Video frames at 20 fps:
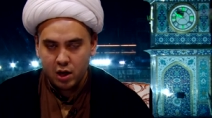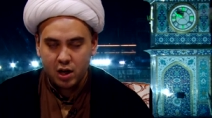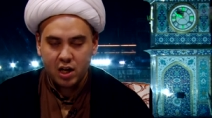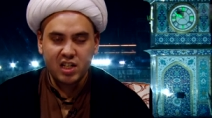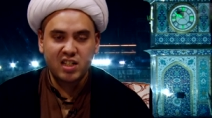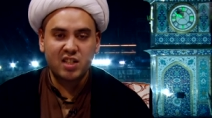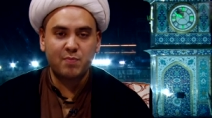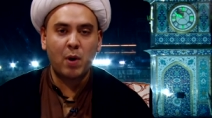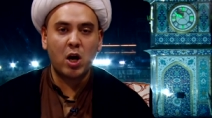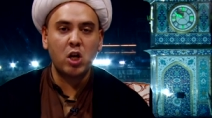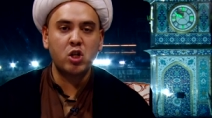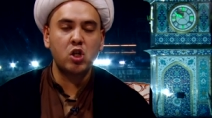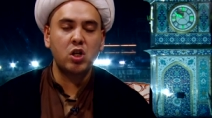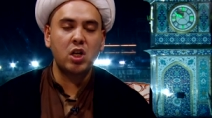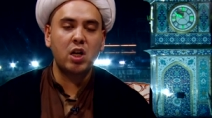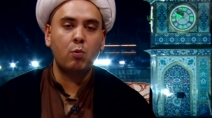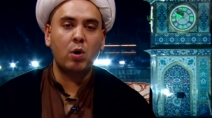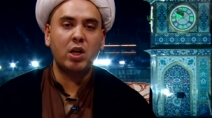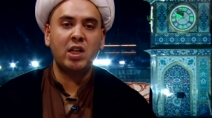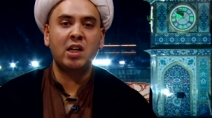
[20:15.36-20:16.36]

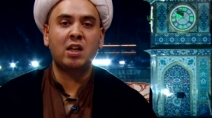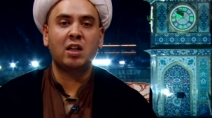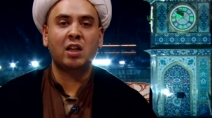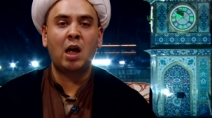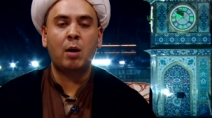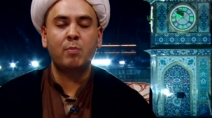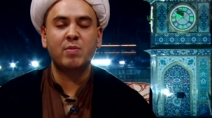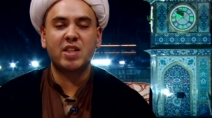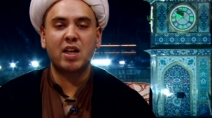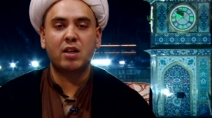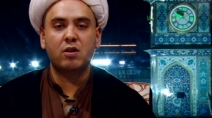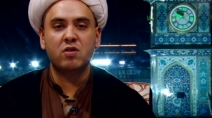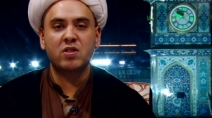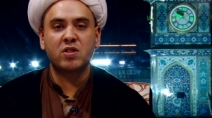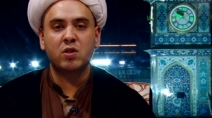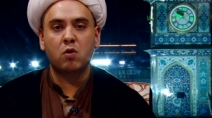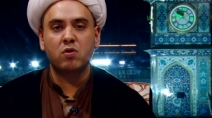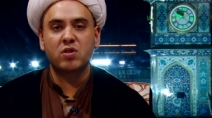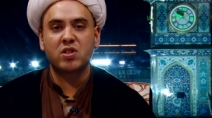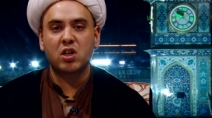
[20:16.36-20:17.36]
especially when he claims that there's
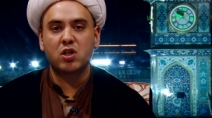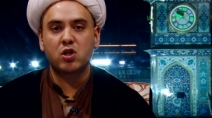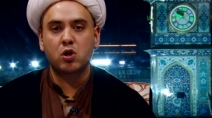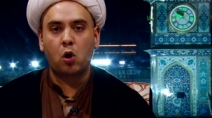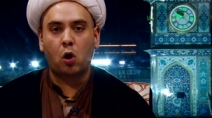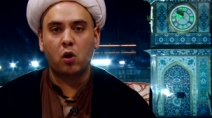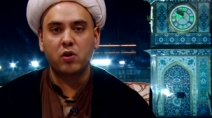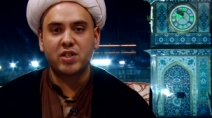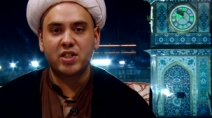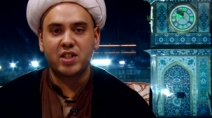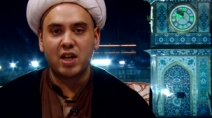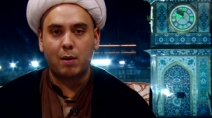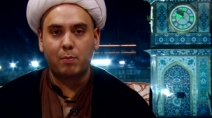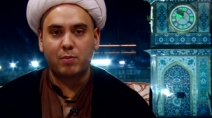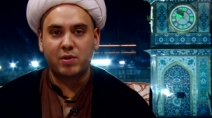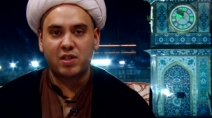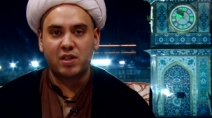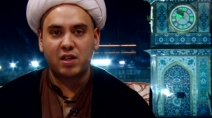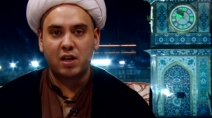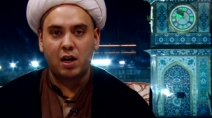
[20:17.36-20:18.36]
no such
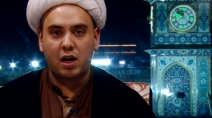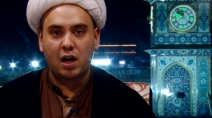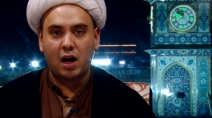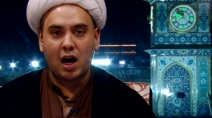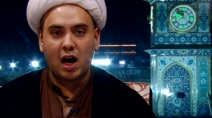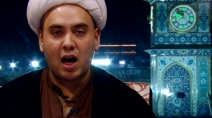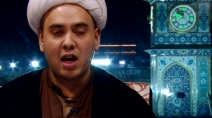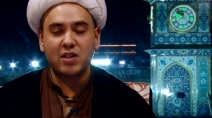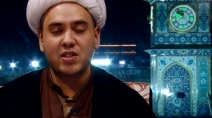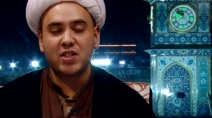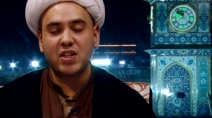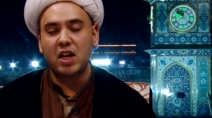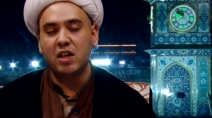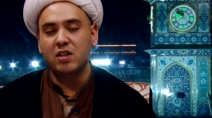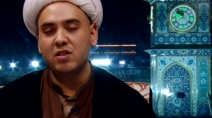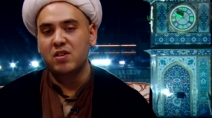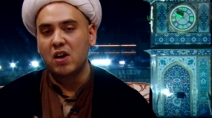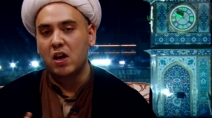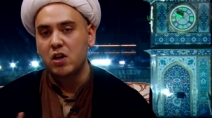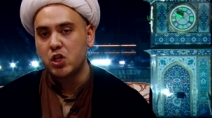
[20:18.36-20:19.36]
concept as
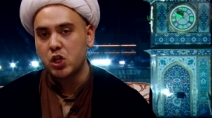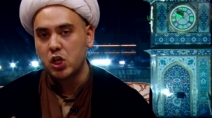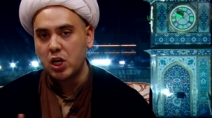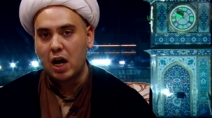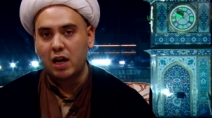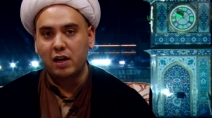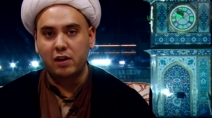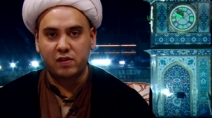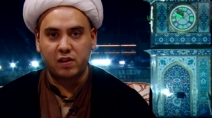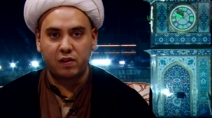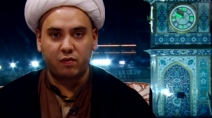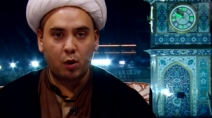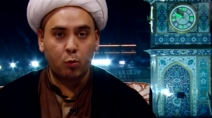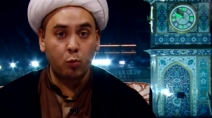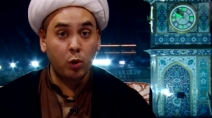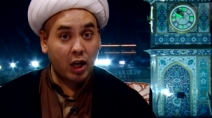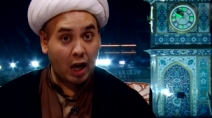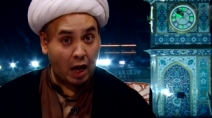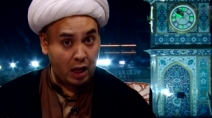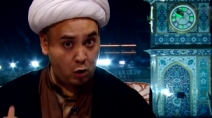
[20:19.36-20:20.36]
intentionality, that
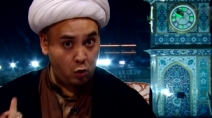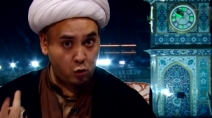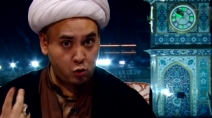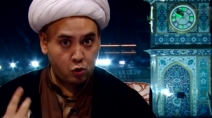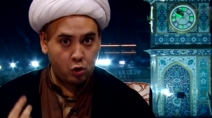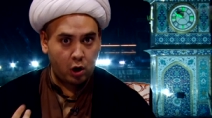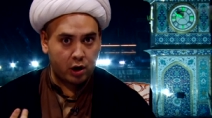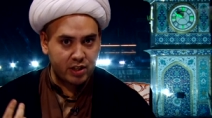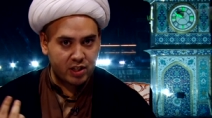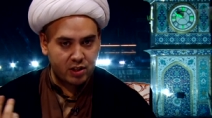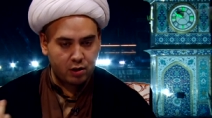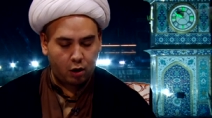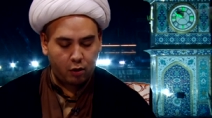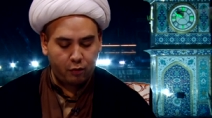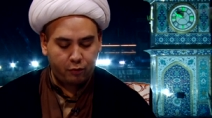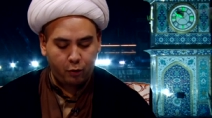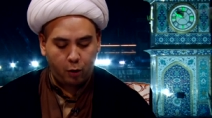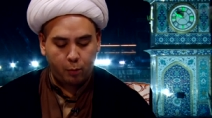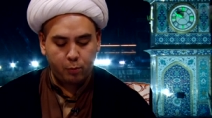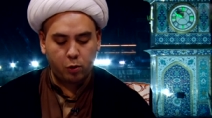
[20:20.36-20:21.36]
we cannot trust our
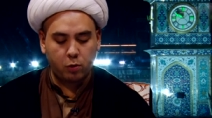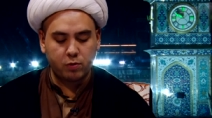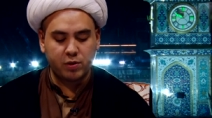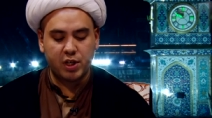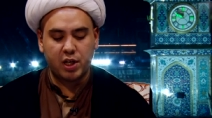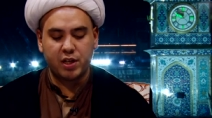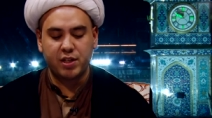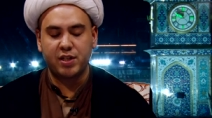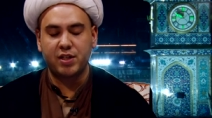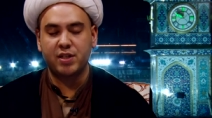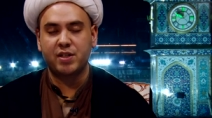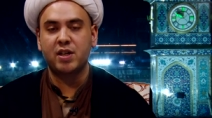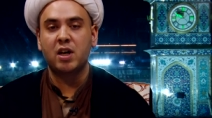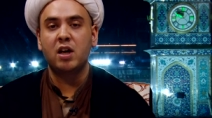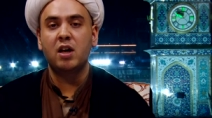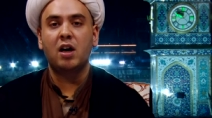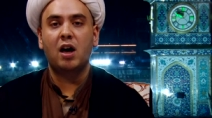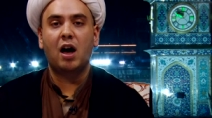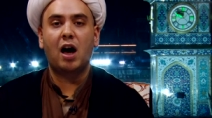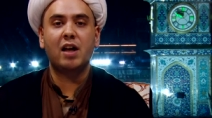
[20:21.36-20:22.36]
thought processes,
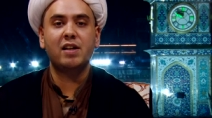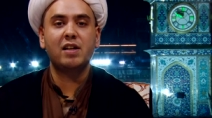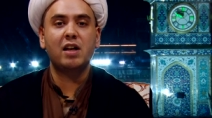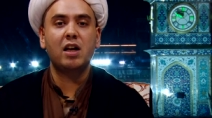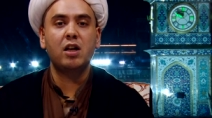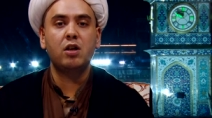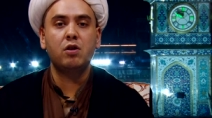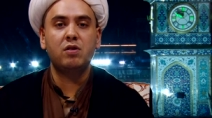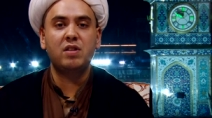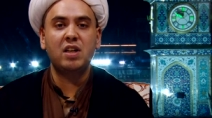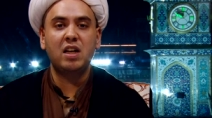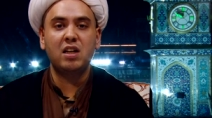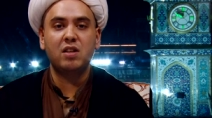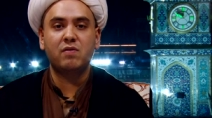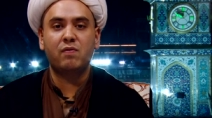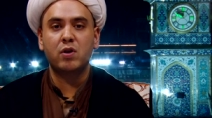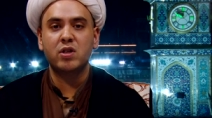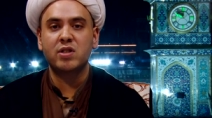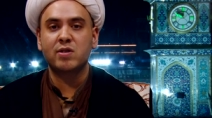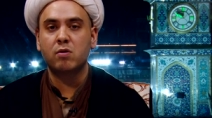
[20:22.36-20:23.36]
and
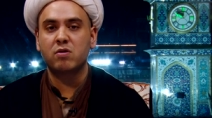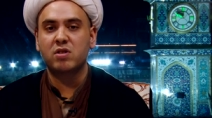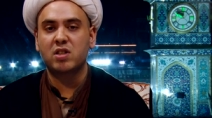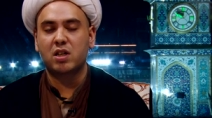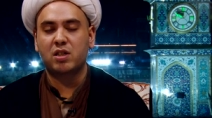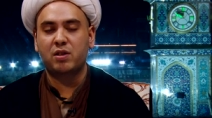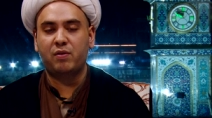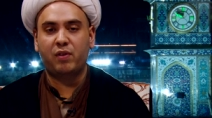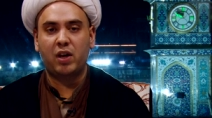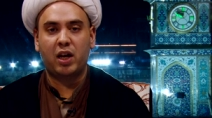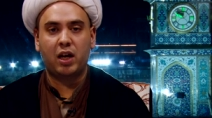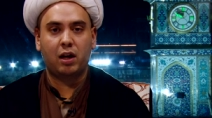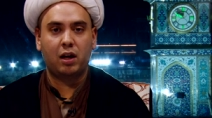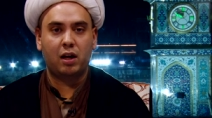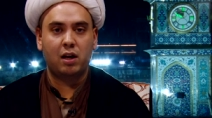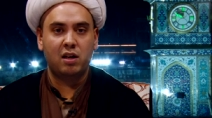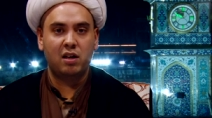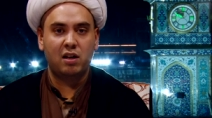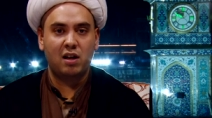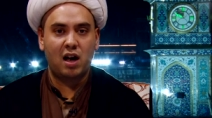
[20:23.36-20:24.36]
indeed there's no such thing
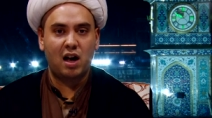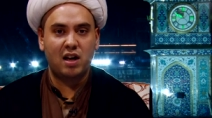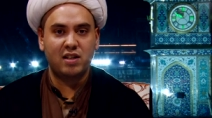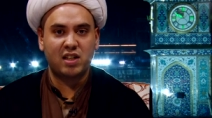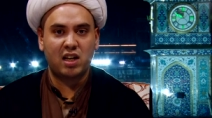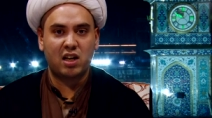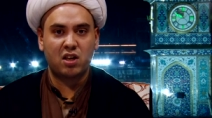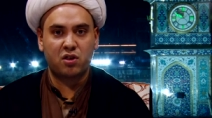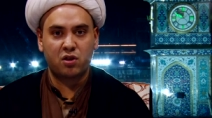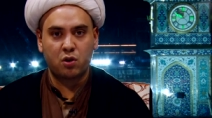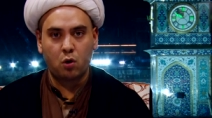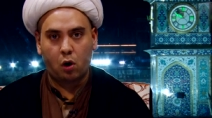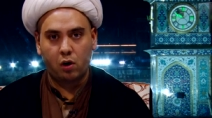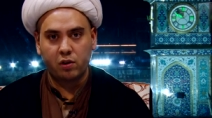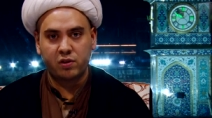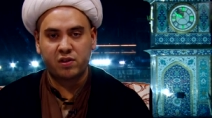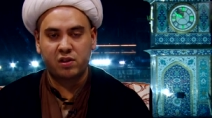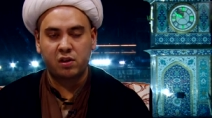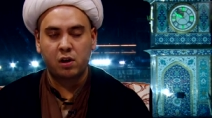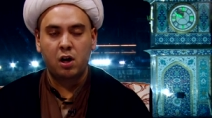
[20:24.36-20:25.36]
as a
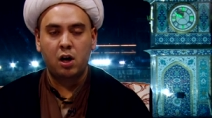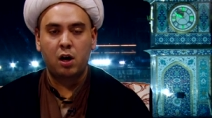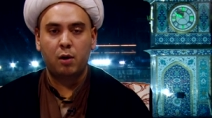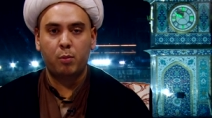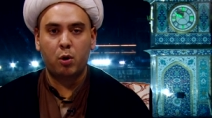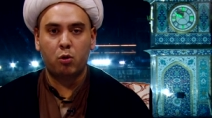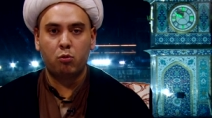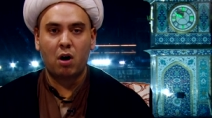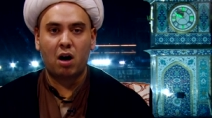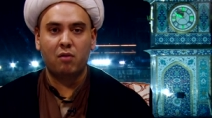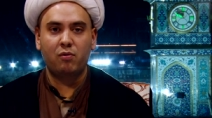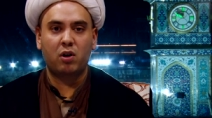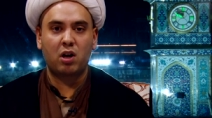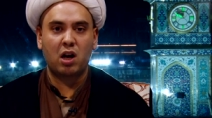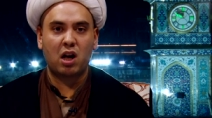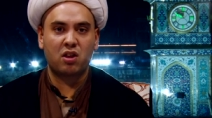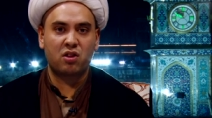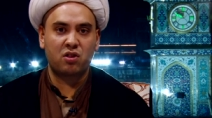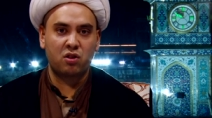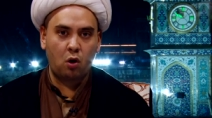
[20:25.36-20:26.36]
thought, but rather
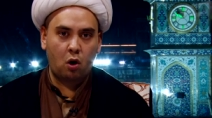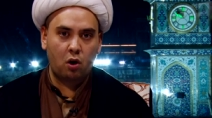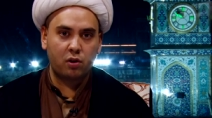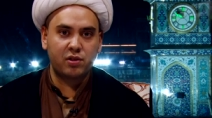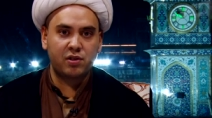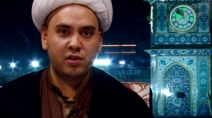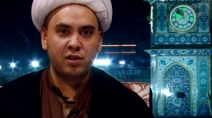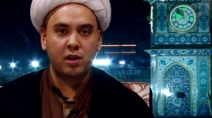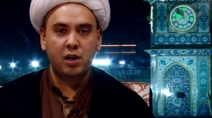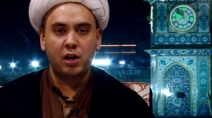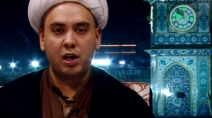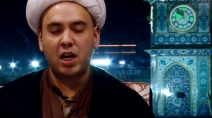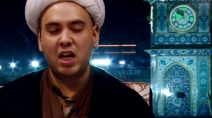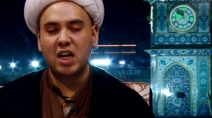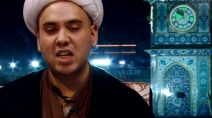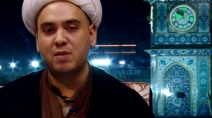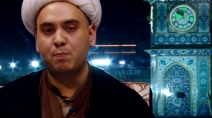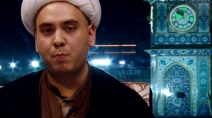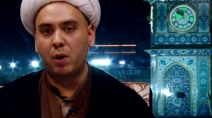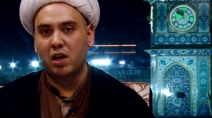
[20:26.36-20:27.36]
a thought
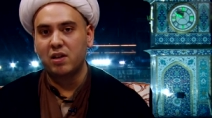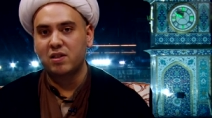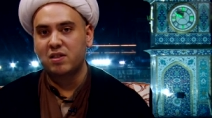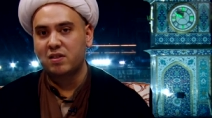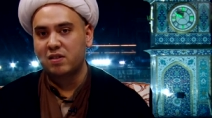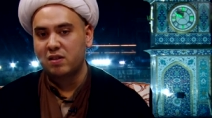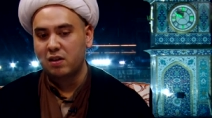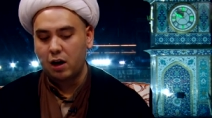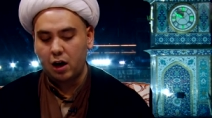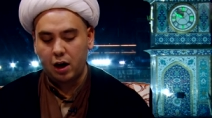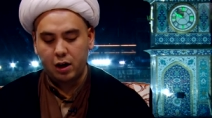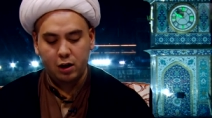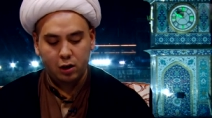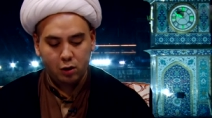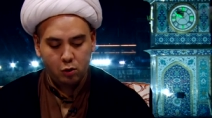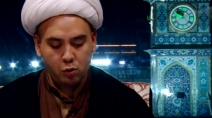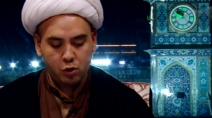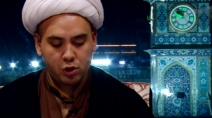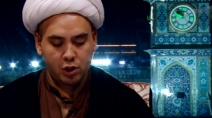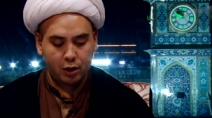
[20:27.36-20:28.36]
is but an
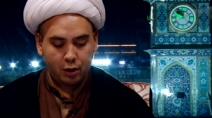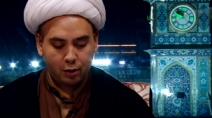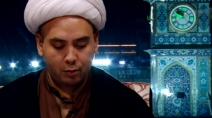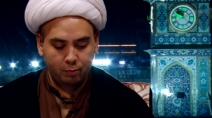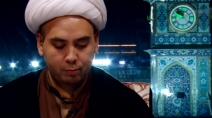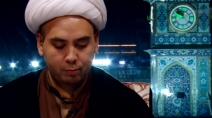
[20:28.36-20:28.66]
illusion.